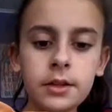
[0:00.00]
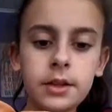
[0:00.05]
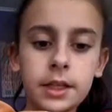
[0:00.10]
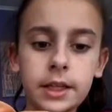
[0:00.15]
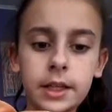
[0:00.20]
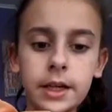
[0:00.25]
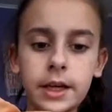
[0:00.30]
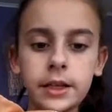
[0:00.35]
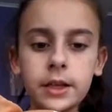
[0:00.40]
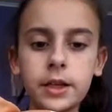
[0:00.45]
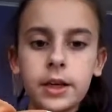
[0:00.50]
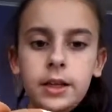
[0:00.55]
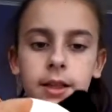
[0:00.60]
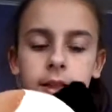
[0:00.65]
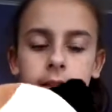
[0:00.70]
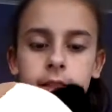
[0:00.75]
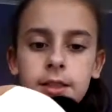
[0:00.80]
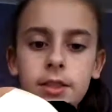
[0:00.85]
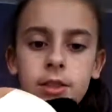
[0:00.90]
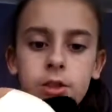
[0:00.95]
Then I got
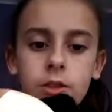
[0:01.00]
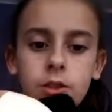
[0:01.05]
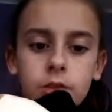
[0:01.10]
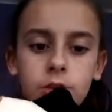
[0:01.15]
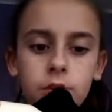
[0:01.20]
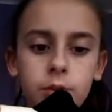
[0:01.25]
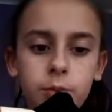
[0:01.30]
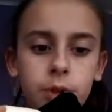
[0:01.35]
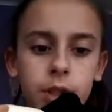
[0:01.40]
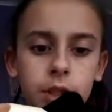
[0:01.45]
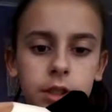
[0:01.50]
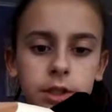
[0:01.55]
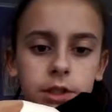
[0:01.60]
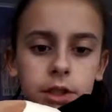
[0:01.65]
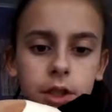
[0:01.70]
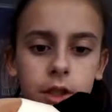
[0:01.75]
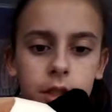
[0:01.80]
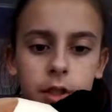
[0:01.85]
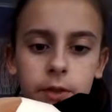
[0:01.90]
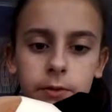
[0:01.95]
this super
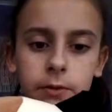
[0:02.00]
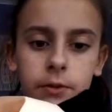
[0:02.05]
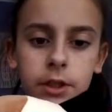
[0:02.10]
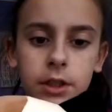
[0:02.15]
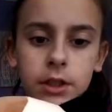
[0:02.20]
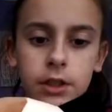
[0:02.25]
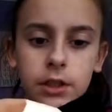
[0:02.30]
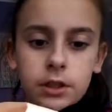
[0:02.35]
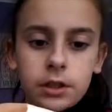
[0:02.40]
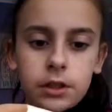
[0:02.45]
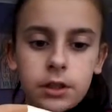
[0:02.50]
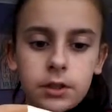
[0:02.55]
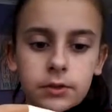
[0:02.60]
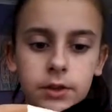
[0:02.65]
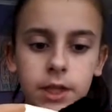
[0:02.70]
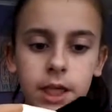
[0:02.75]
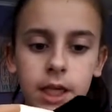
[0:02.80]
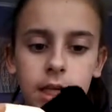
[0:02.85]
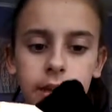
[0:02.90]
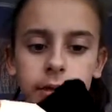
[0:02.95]
soft uh,
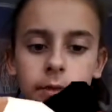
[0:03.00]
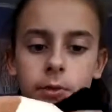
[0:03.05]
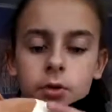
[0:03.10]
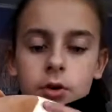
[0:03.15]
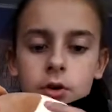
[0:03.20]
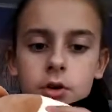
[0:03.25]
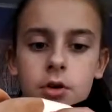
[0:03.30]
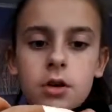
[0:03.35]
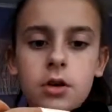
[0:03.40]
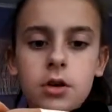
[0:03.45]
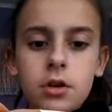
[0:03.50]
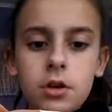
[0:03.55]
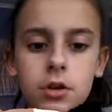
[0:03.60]
stuffed animal.